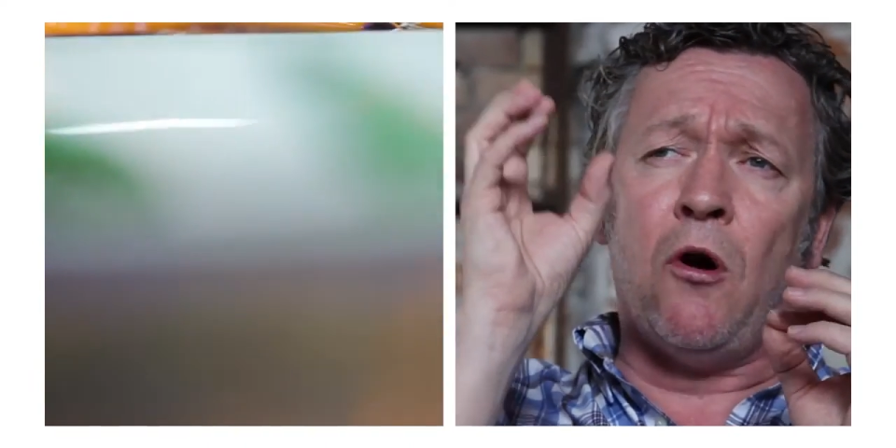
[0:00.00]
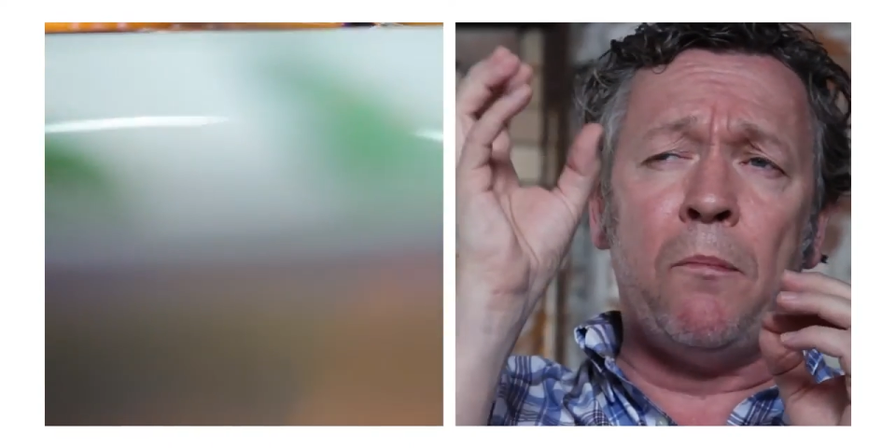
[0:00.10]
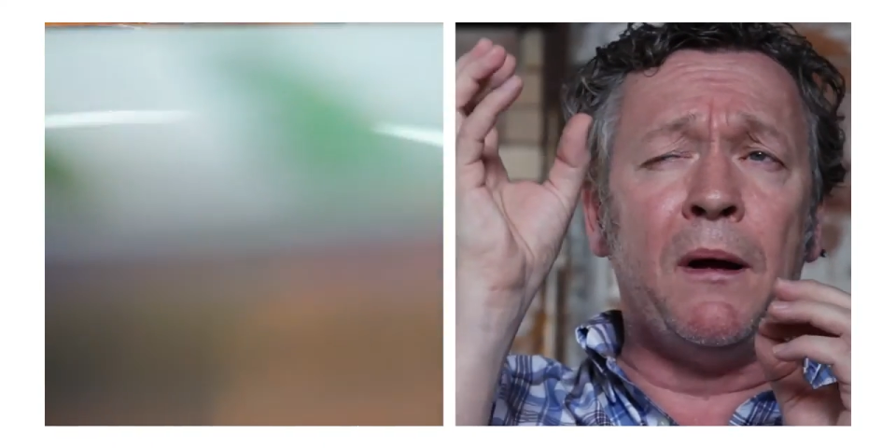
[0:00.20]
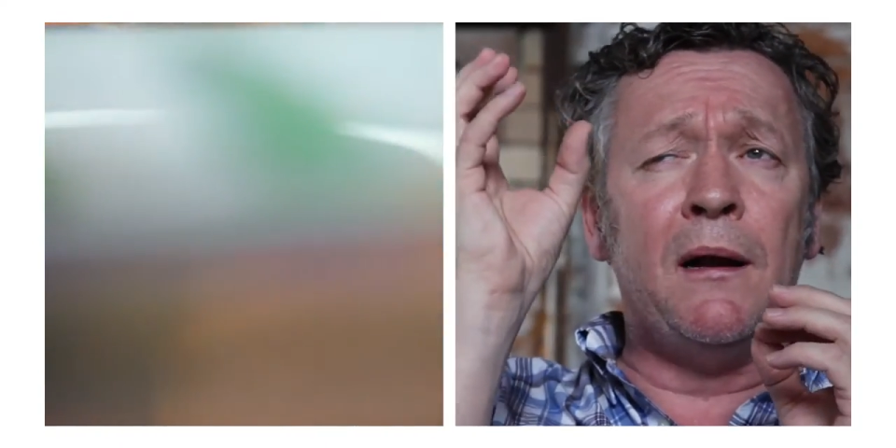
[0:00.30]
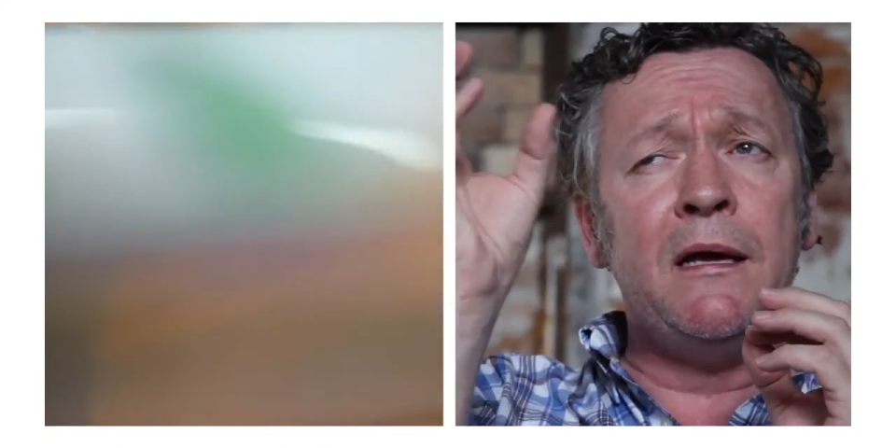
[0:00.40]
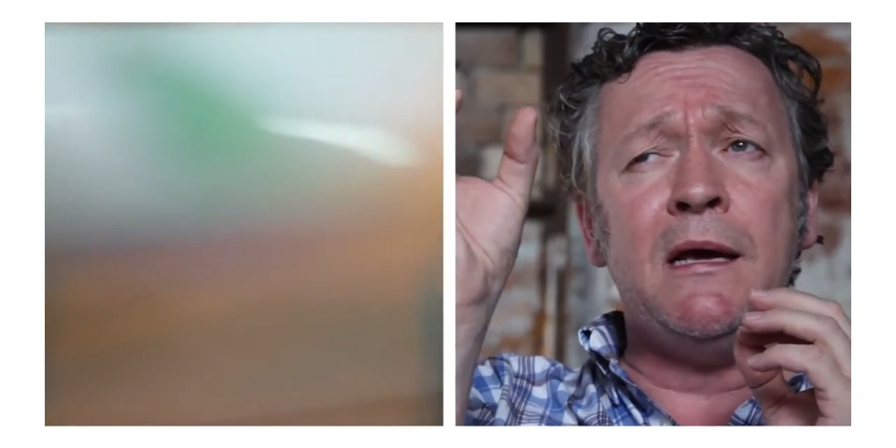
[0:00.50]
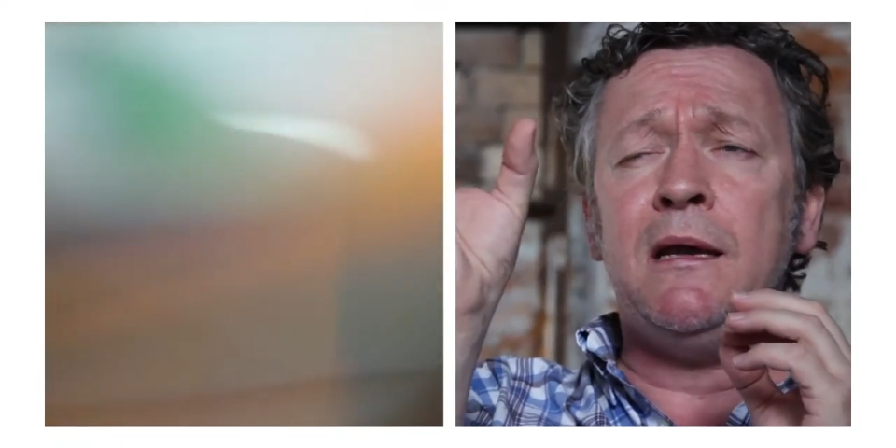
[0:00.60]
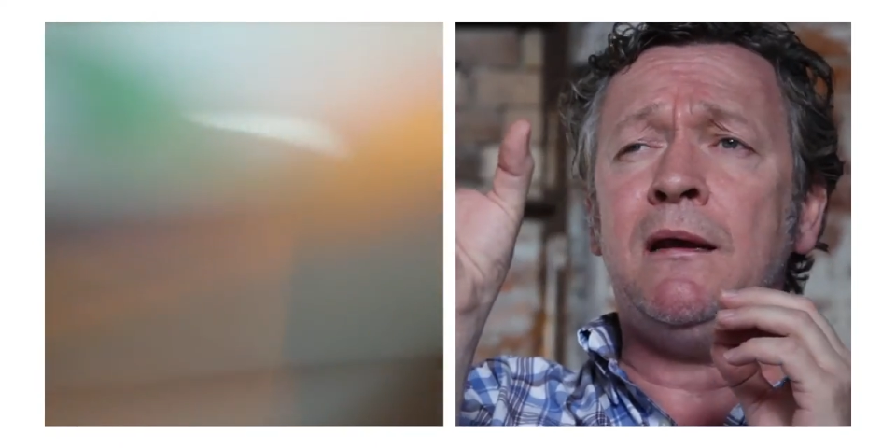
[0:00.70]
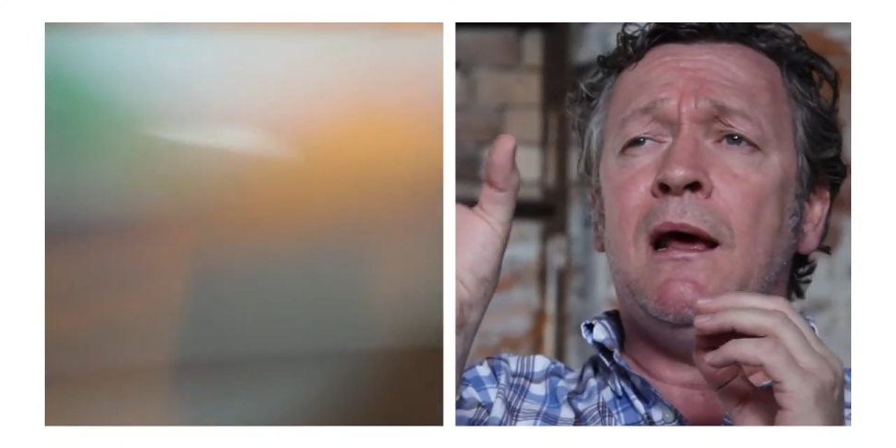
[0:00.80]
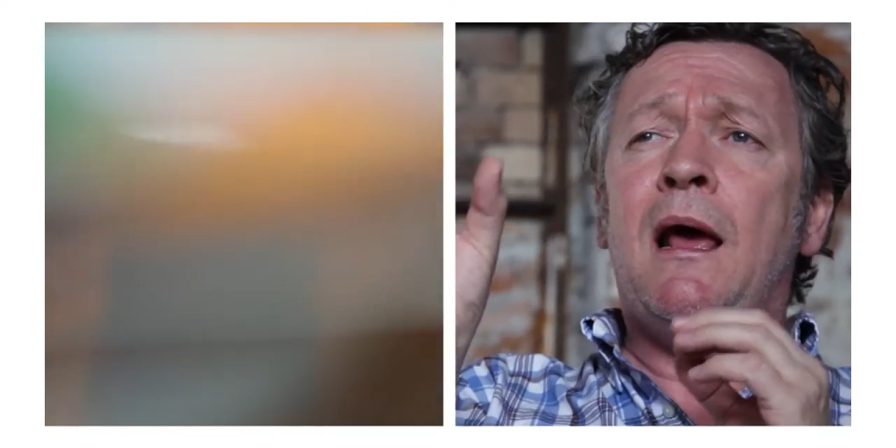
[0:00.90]

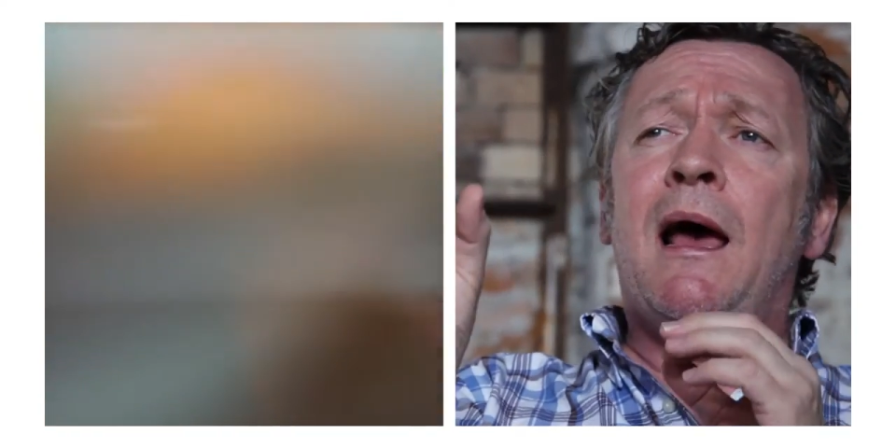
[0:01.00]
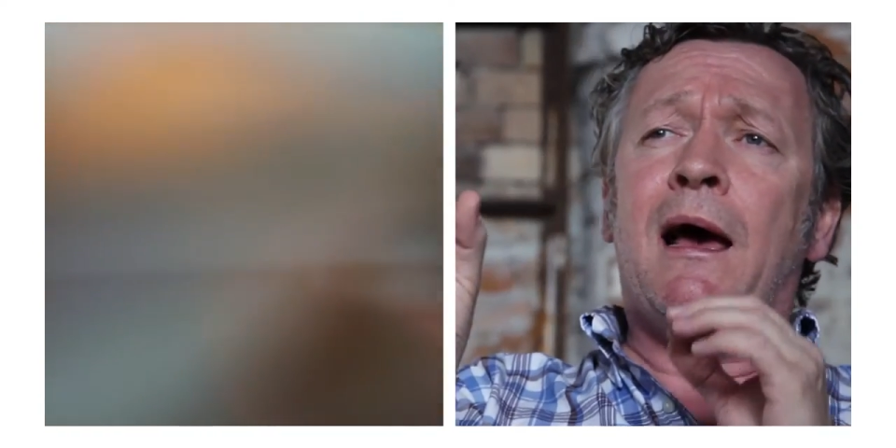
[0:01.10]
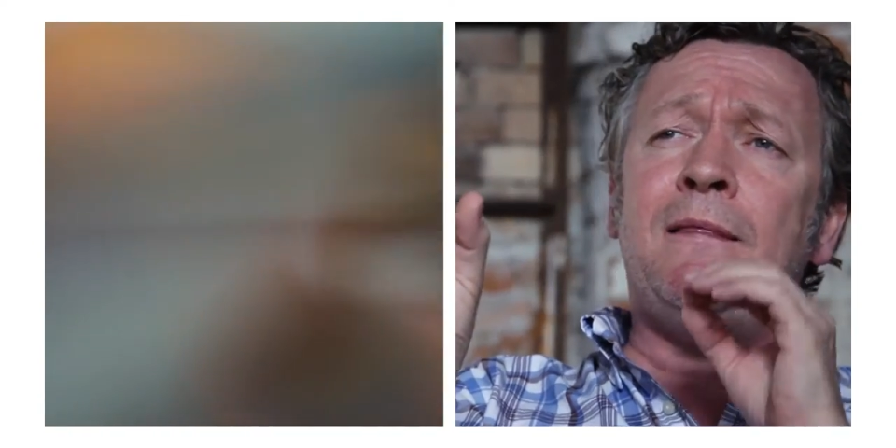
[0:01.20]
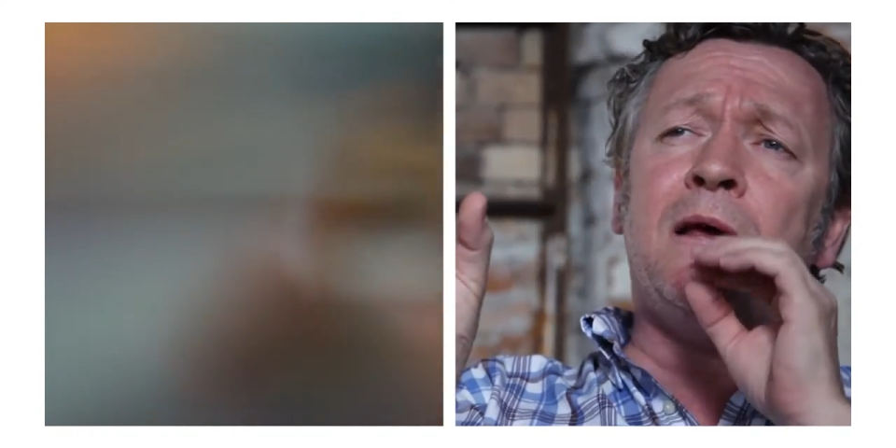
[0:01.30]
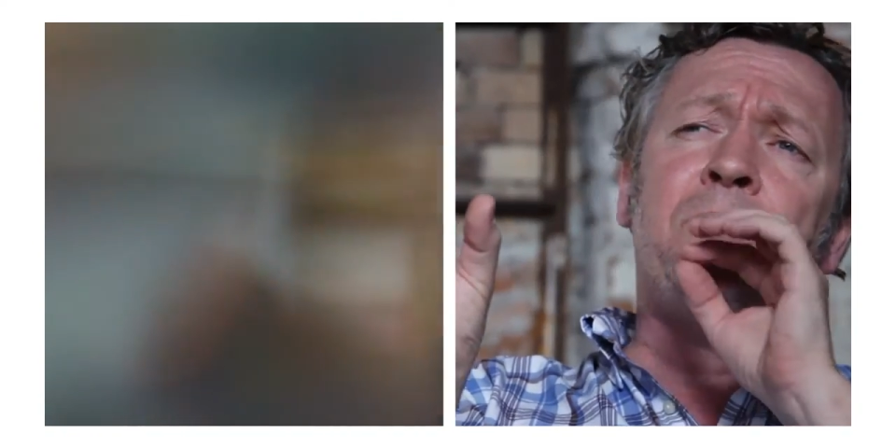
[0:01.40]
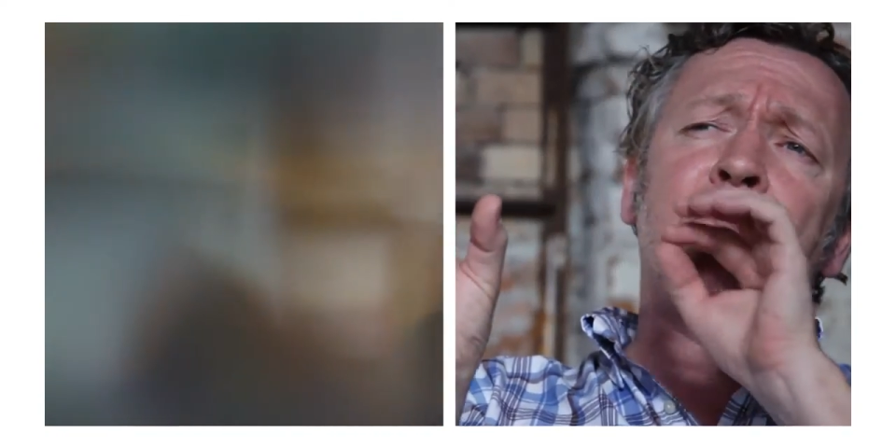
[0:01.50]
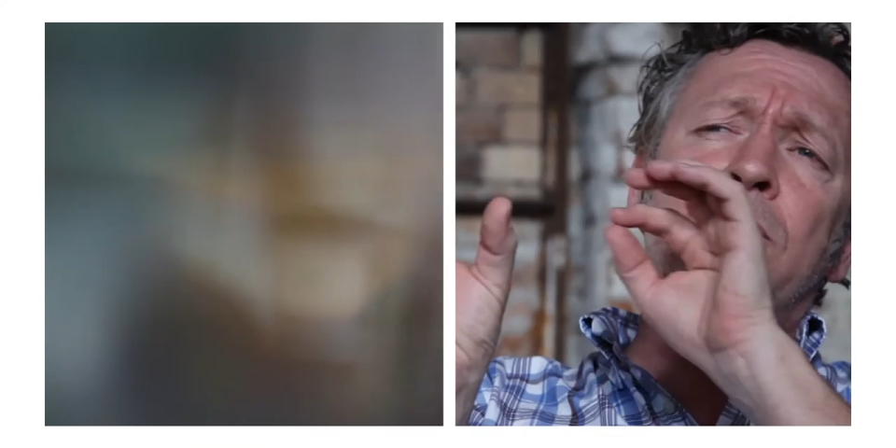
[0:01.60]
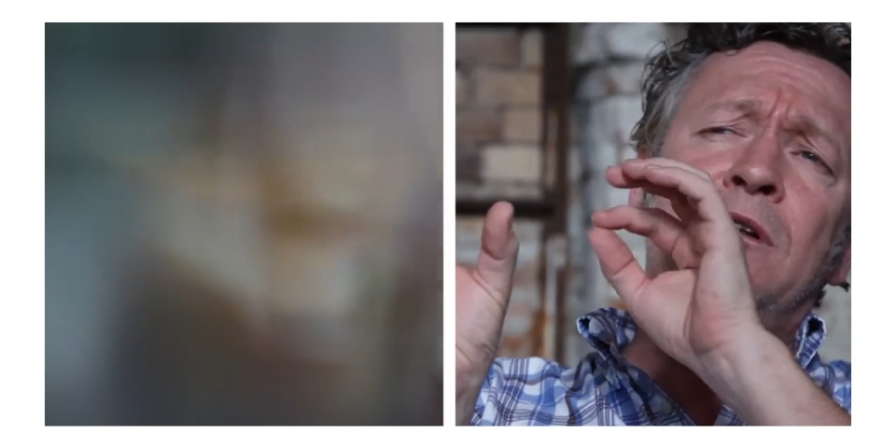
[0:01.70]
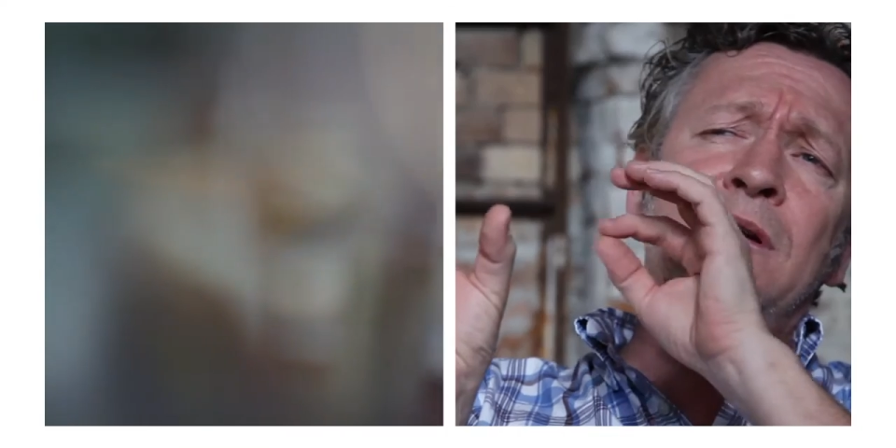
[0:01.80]
opaline and they put a